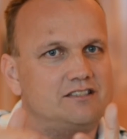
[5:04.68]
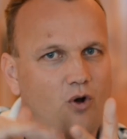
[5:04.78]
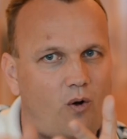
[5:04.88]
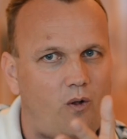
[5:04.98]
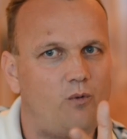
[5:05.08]
is
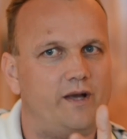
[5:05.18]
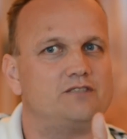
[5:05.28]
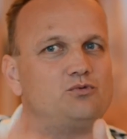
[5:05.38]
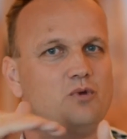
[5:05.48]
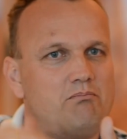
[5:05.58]

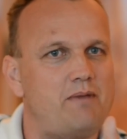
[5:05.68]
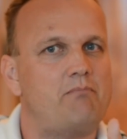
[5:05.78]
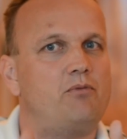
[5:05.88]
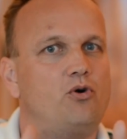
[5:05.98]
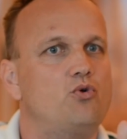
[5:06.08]
always
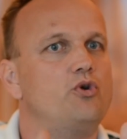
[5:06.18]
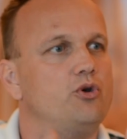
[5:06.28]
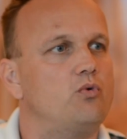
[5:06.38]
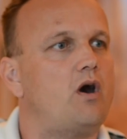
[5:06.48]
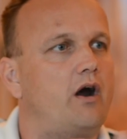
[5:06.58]
remember who
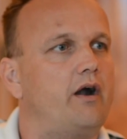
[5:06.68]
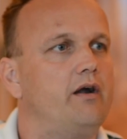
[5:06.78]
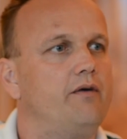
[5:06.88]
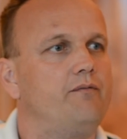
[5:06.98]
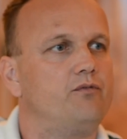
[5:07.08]
you
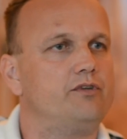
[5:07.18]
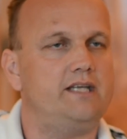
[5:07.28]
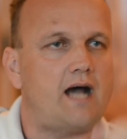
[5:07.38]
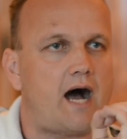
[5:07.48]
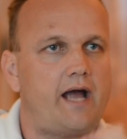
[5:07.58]
are.
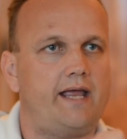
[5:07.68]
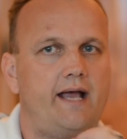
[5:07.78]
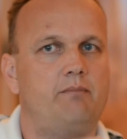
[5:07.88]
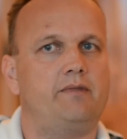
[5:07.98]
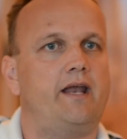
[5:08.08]
The I
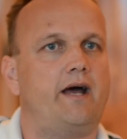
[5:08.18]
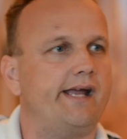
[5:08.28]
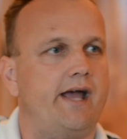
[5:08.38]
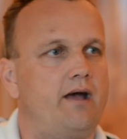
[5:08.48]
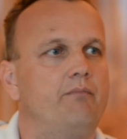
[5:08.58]
am that I
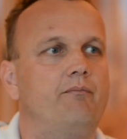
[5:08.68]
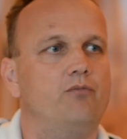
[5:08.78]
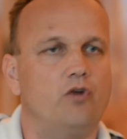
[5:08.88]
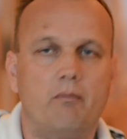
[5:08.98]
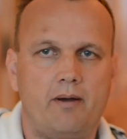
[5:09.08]
am.
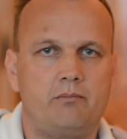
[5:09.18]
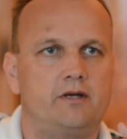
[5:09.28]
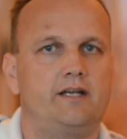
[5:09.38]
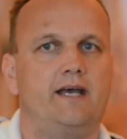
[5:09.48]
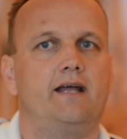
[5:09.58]

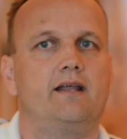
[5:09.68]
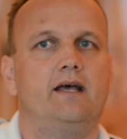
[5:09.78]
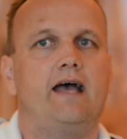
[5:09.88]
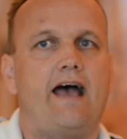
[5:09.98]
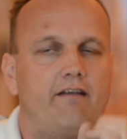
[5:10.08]
Remember
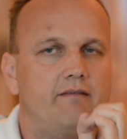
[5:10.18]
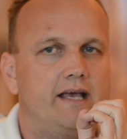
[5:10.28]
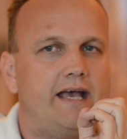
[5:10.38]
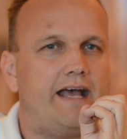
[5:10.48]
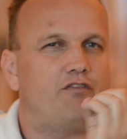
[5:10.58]
that.
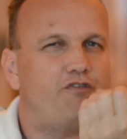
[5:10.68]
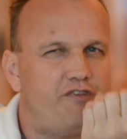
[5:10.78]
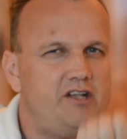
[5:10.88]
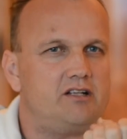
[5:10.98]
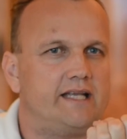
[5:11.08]
And
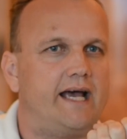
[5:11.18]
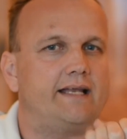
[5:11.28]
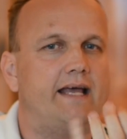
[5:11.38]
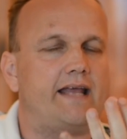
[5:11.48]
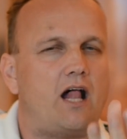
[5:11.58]
feel
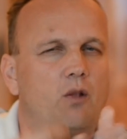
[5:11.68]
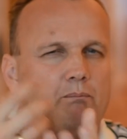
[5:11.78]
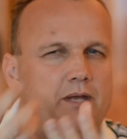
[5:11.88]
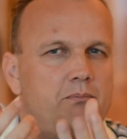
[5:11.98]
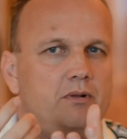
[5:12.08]
that and
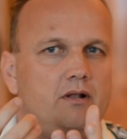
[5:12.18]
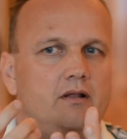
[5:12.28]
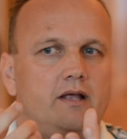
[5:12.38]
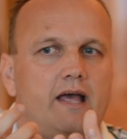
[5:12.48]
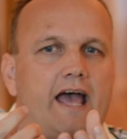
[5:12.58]
help
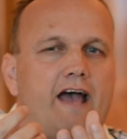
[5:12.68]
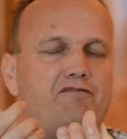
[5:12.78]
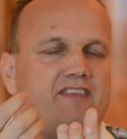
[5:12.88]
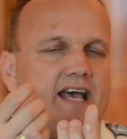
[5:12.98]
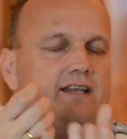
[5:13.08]
people
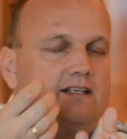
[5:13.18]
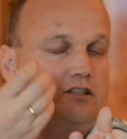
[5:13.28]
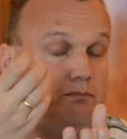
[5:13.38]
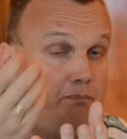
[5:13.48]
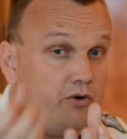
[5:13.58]
have that
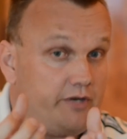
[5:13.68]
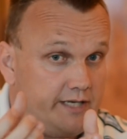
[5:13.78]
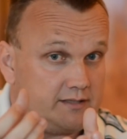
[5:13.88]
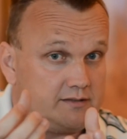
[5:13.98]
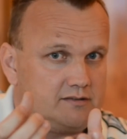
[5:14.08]

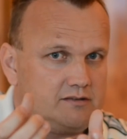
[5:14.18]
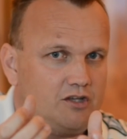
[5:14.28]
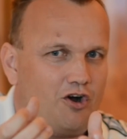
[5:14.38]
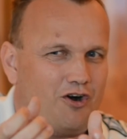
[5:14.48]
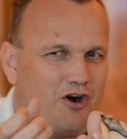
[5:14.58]
experience
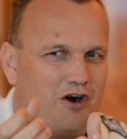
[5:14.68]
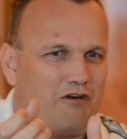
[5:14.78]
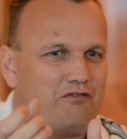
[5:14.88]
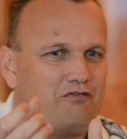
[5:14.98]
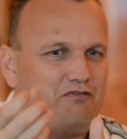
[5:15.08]

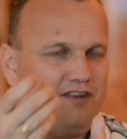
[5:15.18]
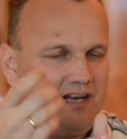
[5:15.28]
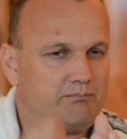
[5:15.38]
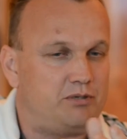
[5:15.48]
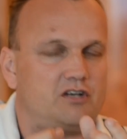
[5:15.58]
of
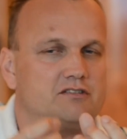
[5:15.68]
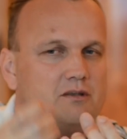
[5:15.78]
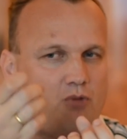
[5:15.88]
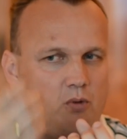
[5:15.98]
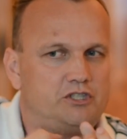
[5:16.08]
feeling. Because the
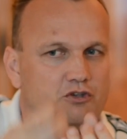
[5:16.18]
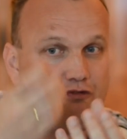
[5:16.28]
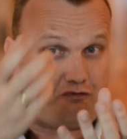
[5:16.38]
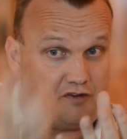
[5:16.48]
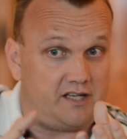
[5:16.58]
moment you
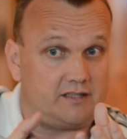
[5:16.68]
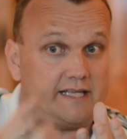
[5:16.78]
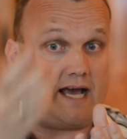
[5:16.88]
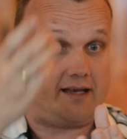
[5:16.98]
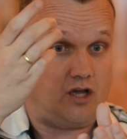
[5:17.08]
feel
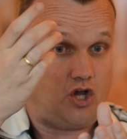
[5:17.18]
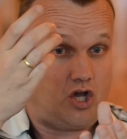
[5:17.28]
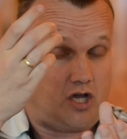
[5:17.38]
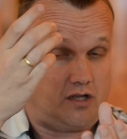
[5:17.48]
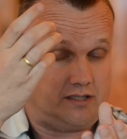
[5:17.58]
that
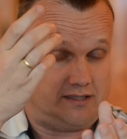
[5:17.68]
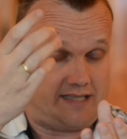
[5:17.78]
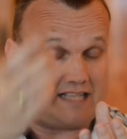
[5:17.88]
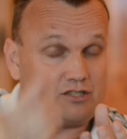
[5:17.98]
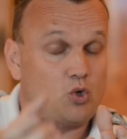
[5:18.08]

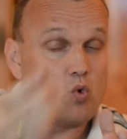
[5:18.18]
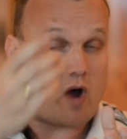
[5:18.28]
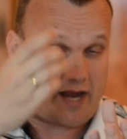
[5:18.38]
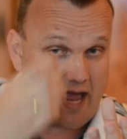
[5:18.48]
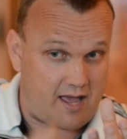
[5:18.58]
that's who
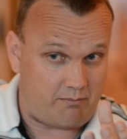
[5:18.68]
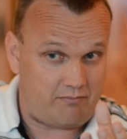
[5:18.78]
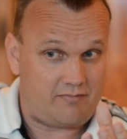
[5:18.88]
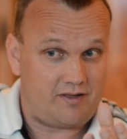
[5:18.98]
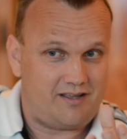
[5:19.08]
I am,